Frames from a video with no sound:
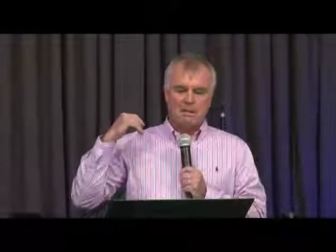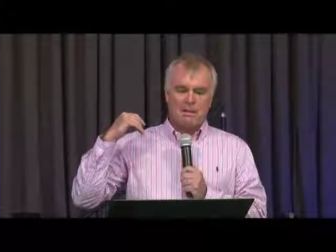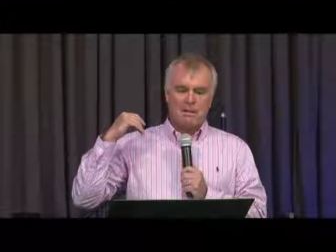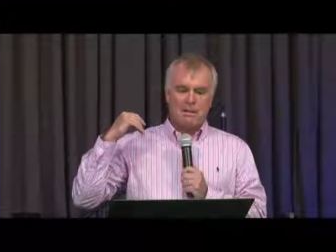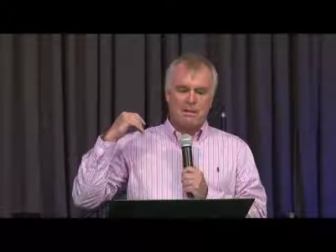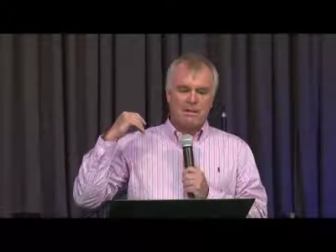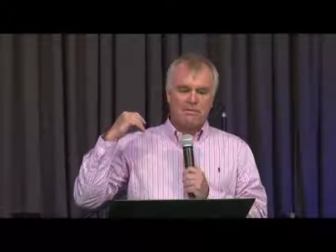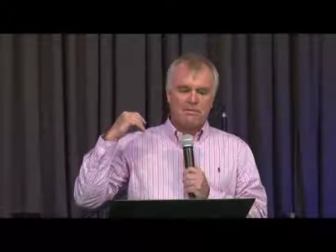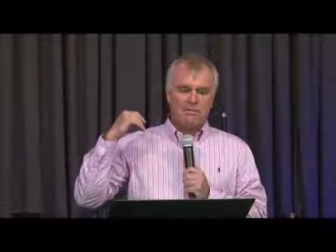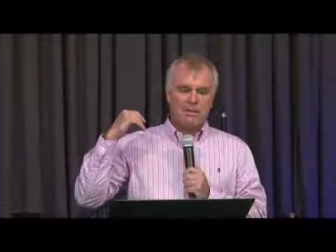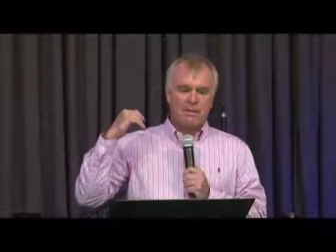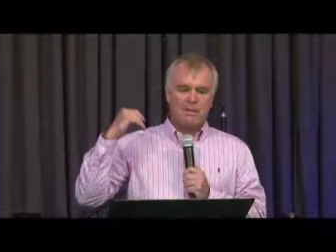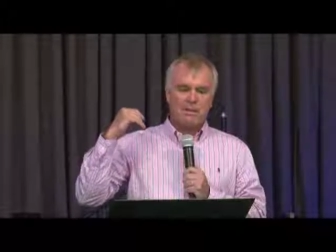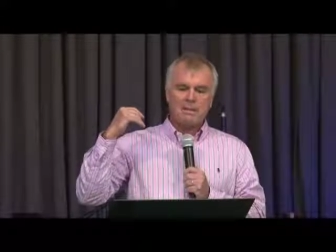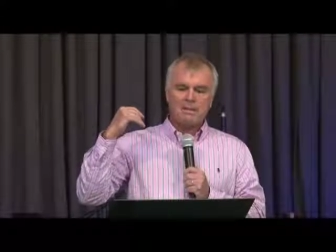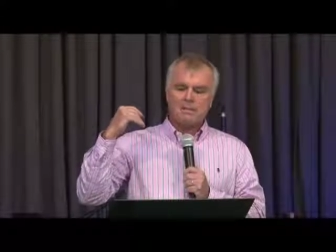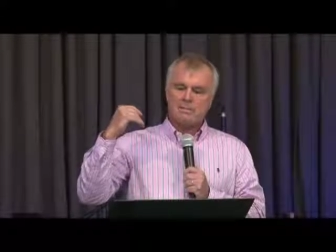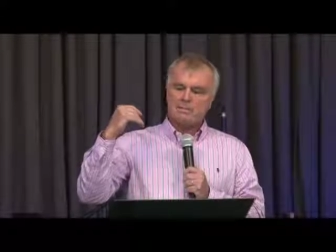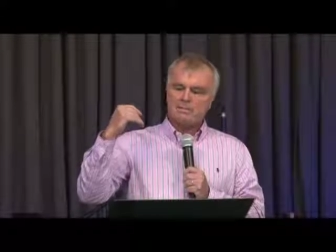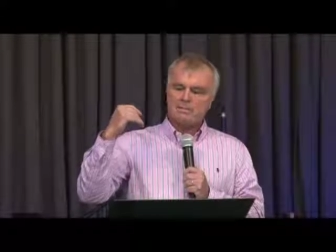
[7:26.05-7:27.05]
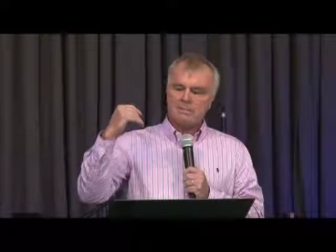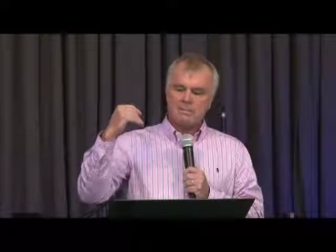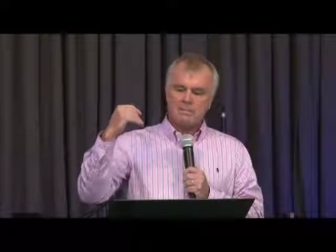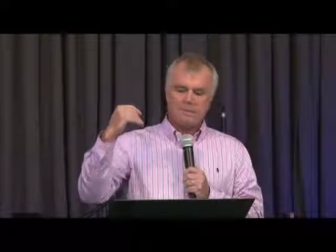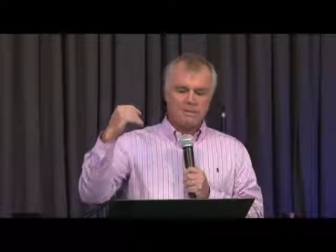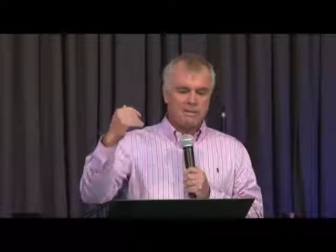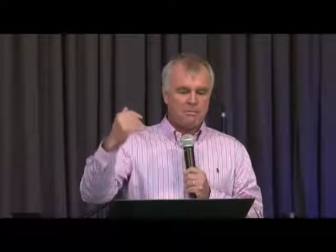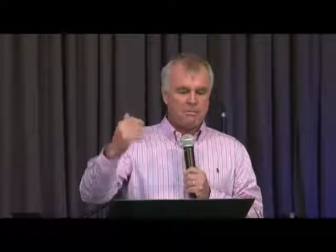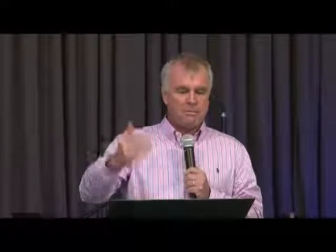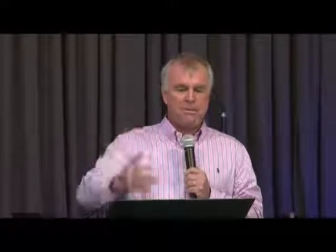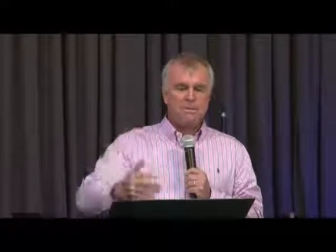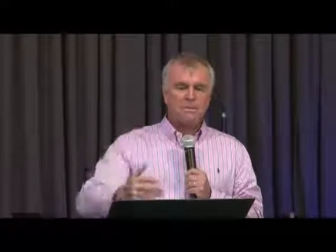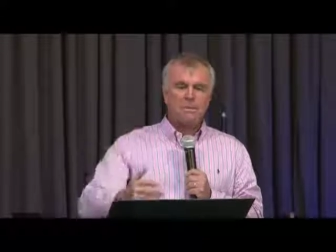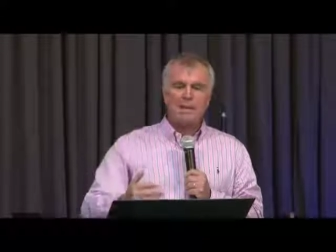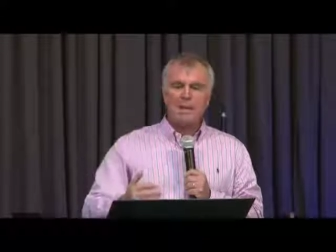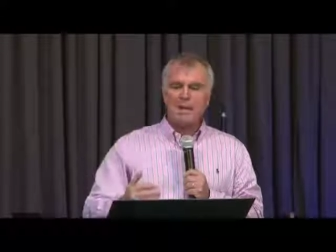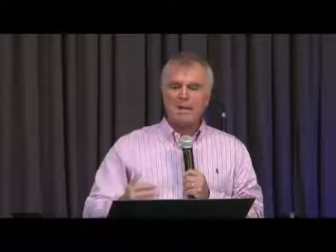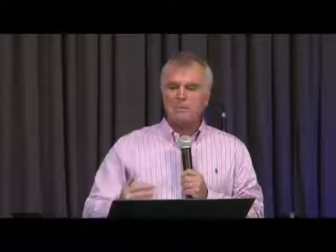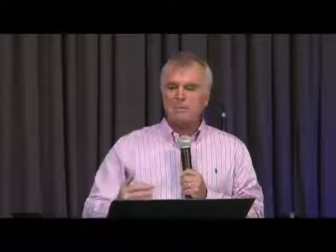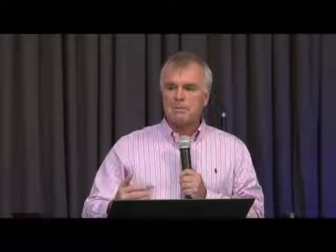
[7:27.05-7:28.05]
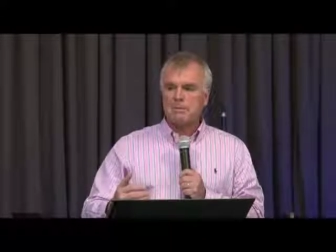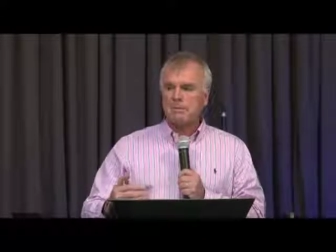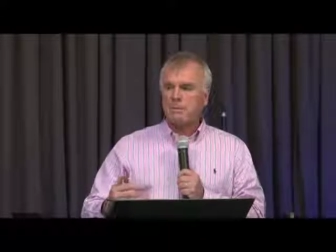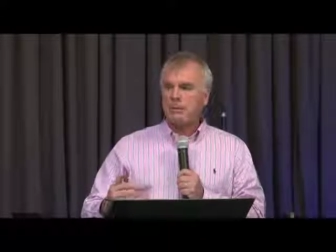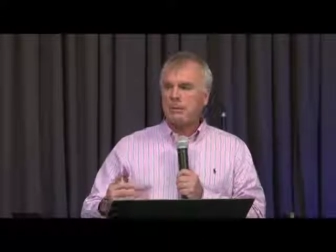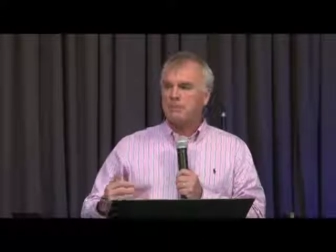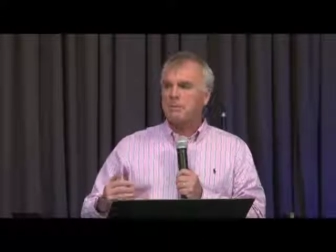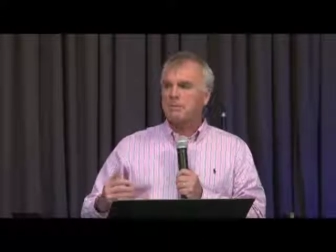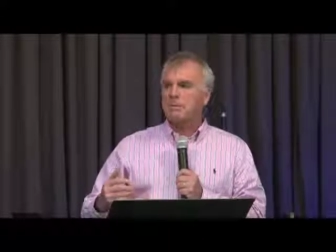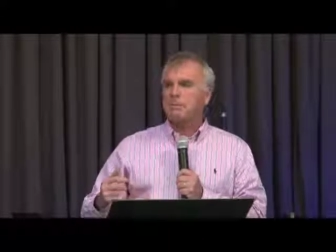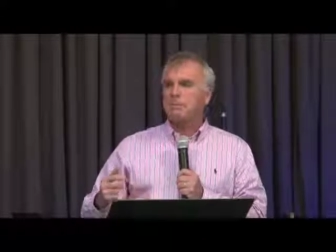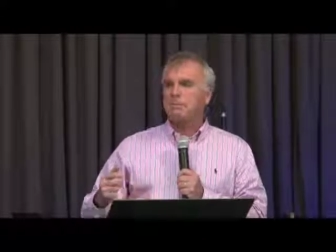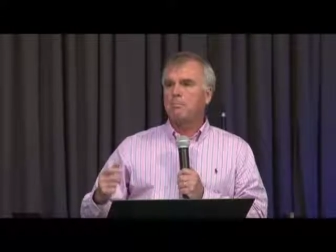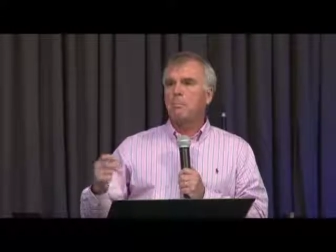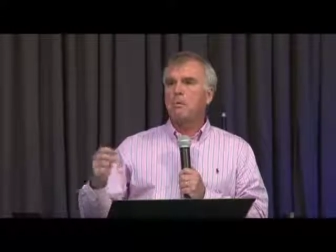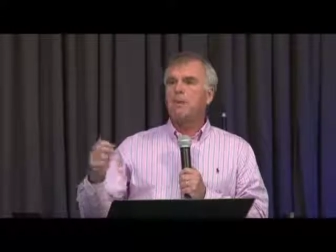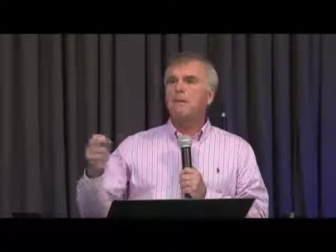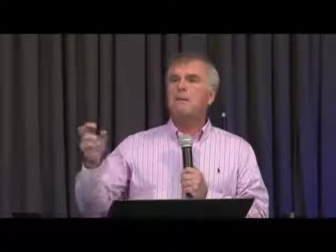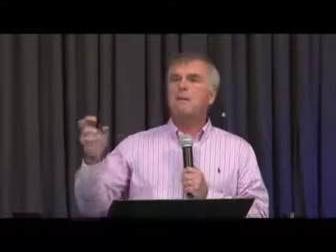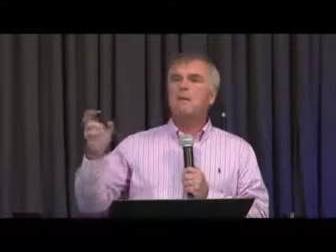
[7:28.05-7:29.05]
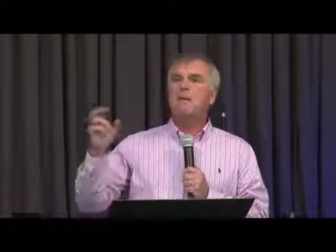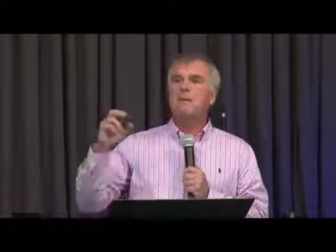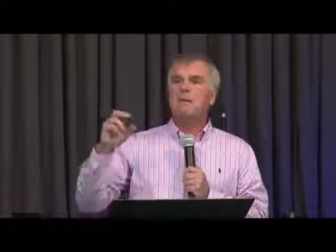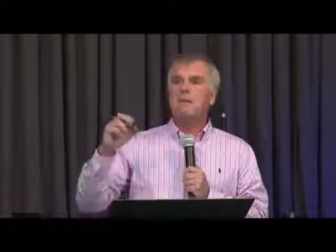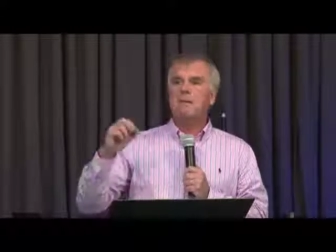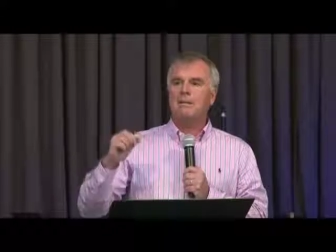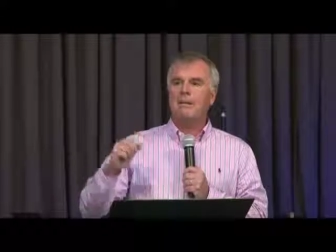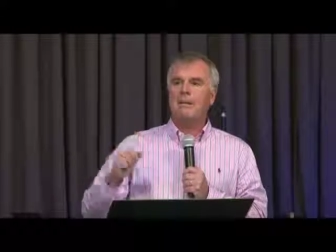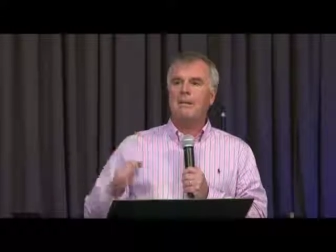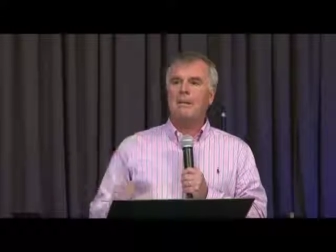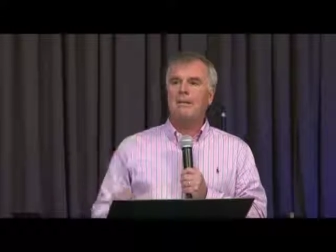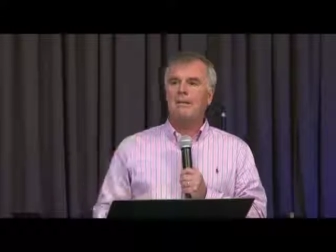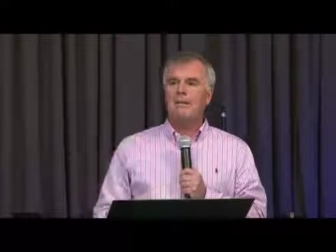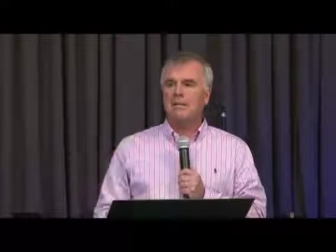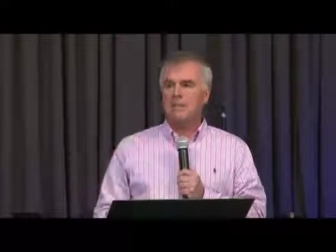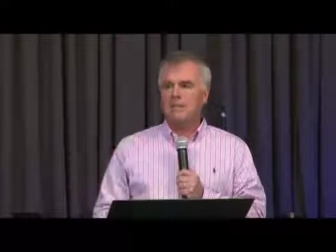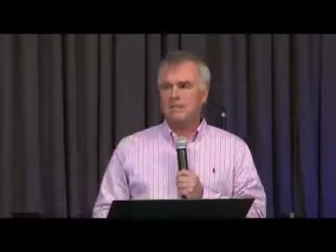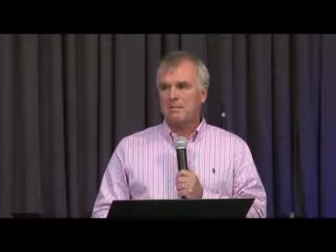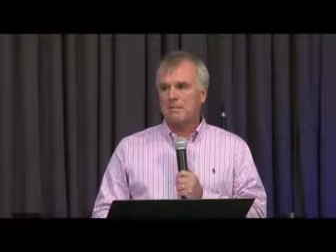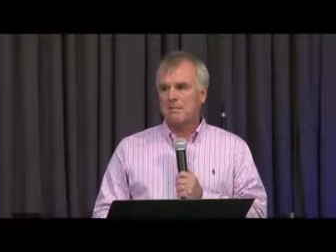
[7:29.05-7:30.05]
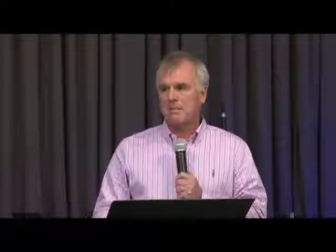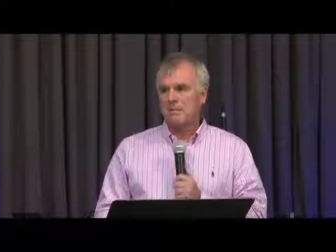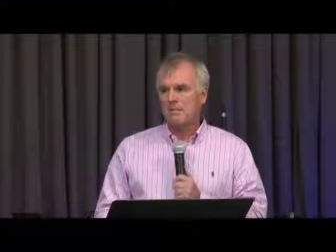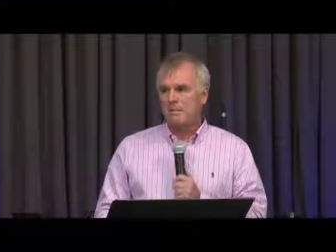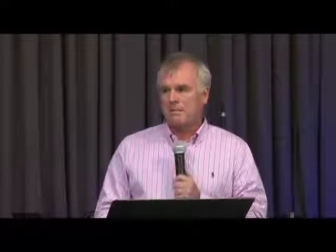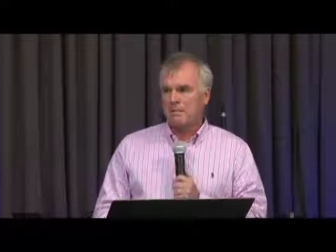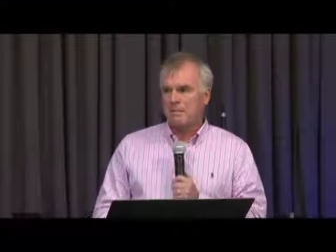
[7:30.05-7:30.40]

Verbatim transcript: I've read several times about political killings